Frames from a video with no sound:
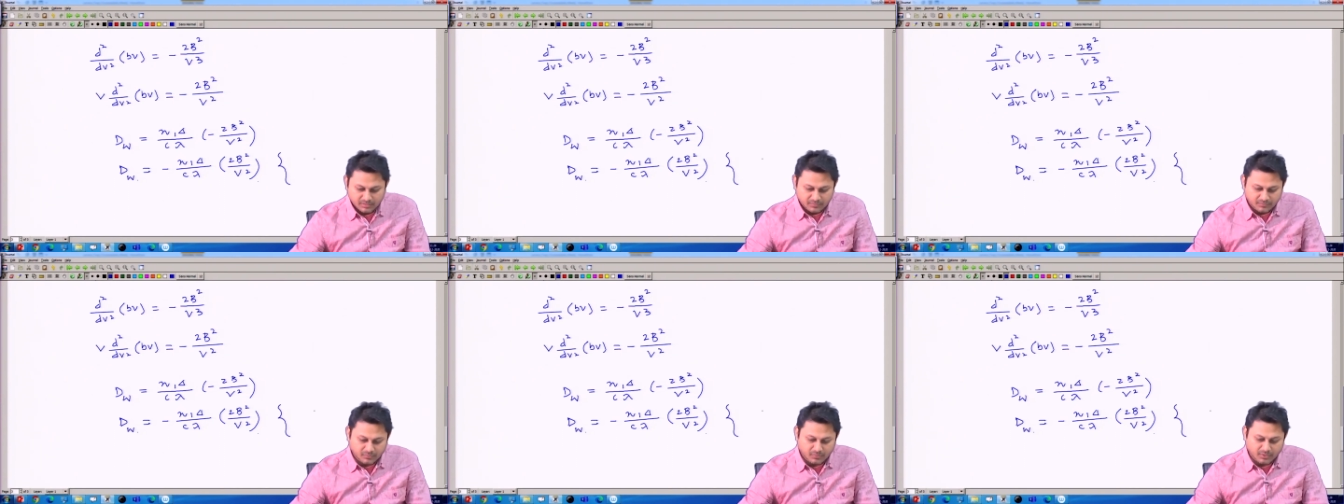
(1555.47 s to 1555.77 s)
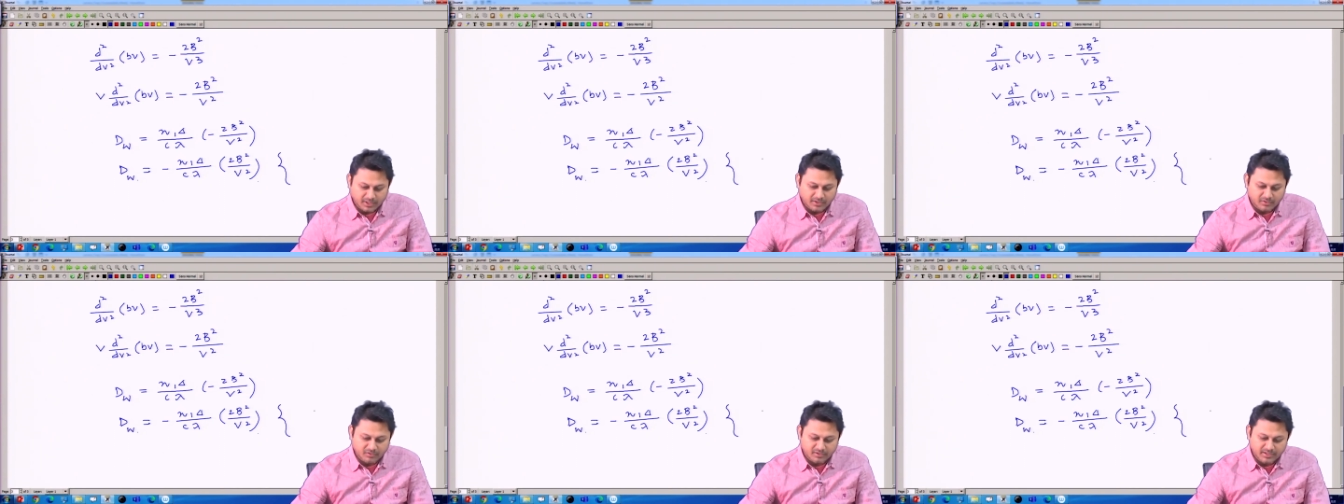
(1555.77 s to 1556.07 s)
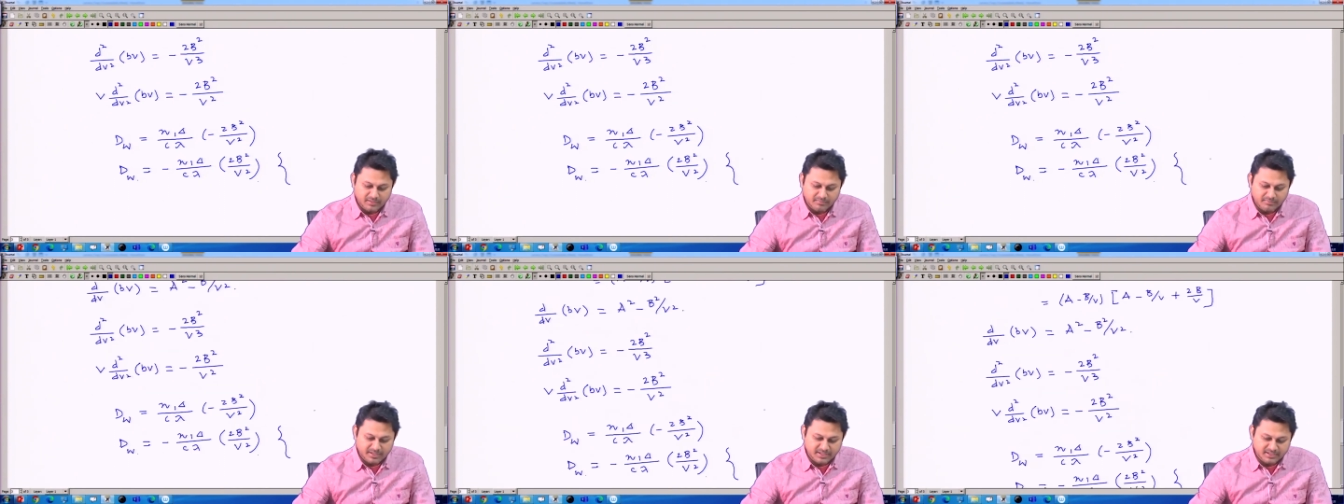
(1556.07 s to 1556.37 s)
so I
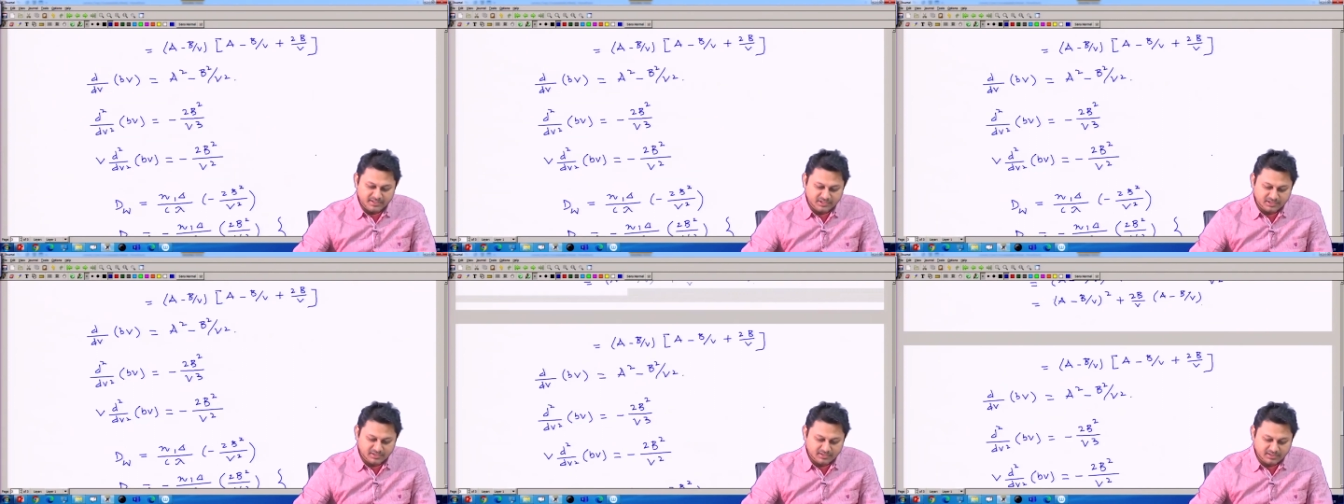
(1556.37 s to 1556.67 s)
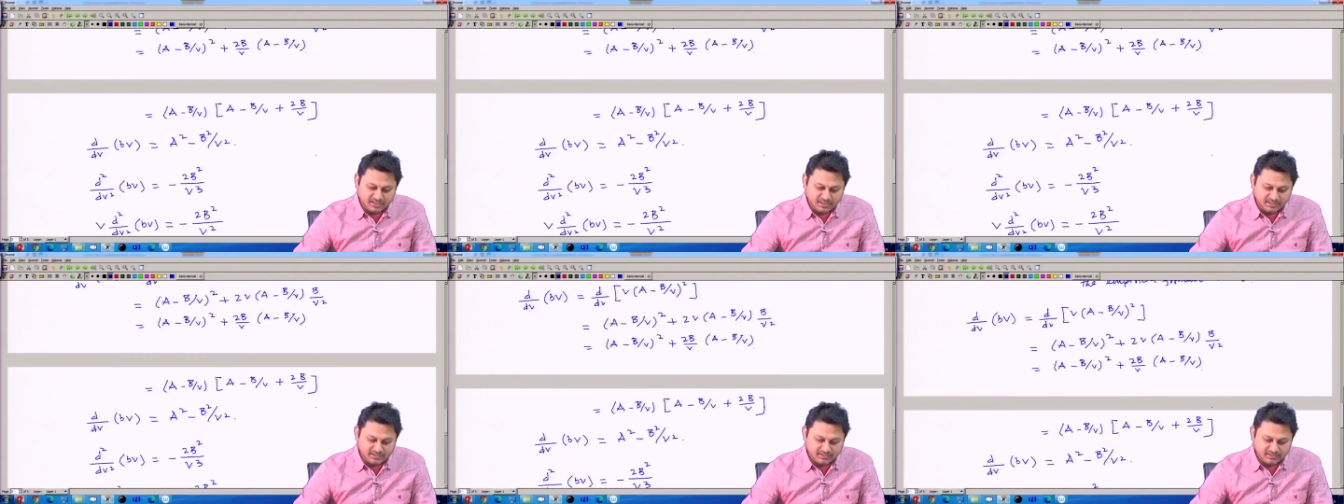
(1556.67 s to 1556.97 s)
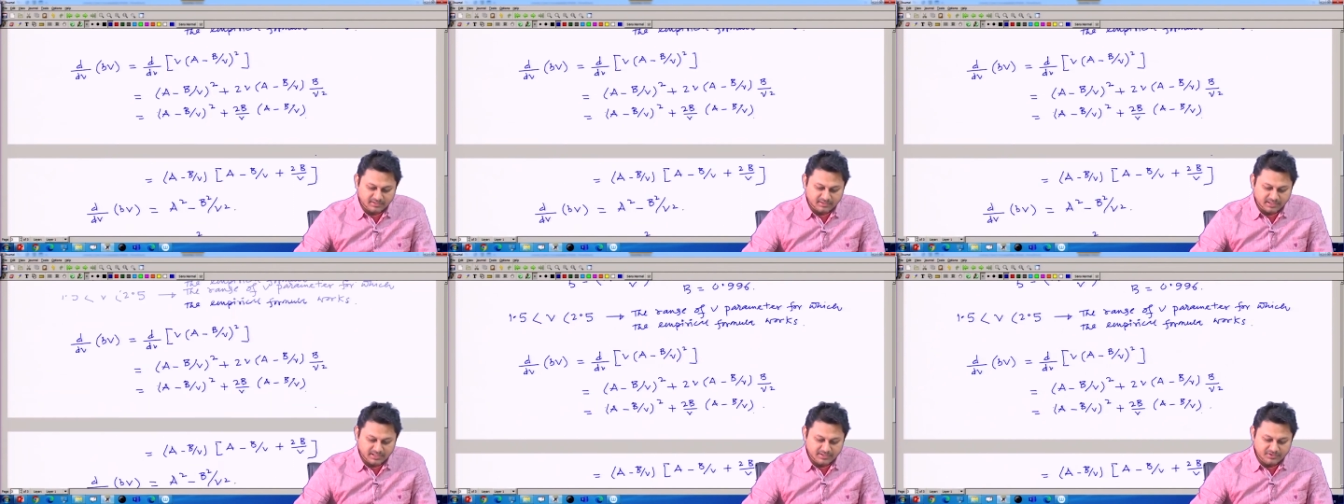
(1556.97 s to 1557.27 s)
already mentioned
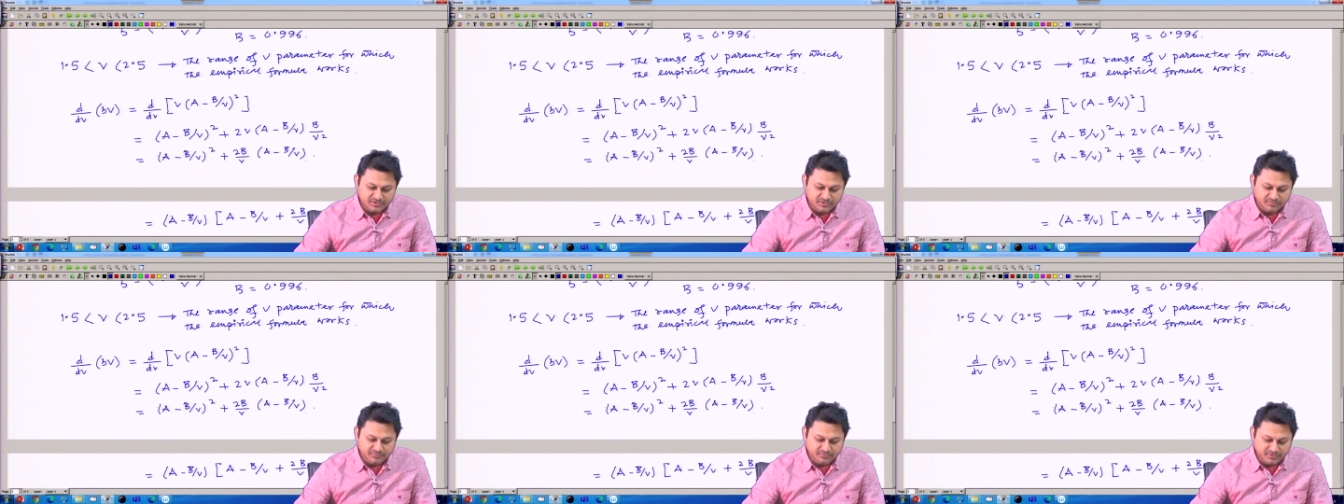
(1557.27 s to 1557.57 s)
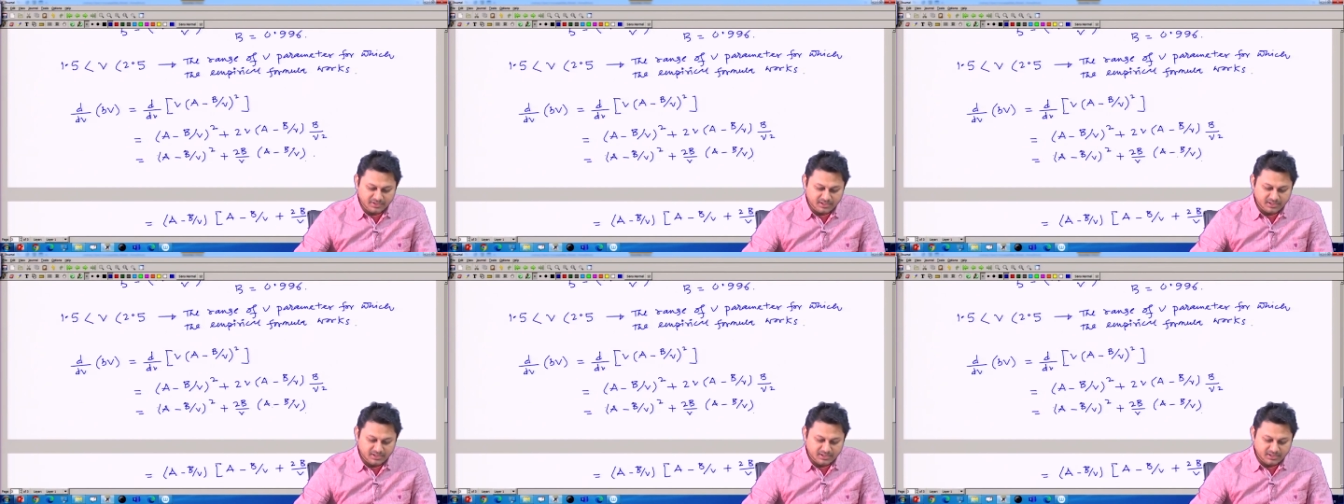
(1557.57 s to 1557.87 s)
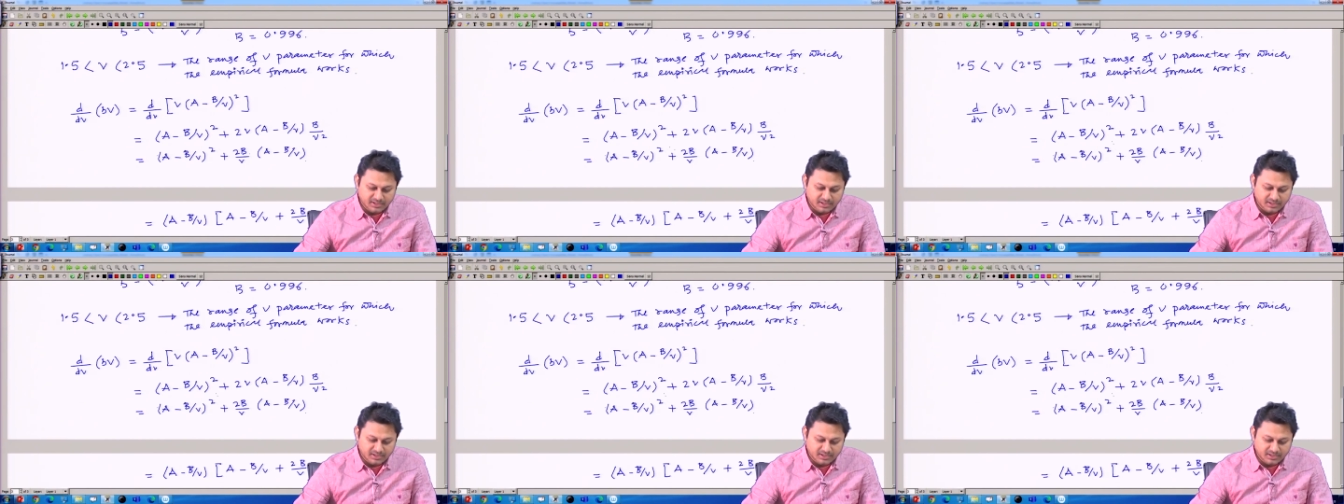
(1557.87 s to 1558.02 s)
that the range of v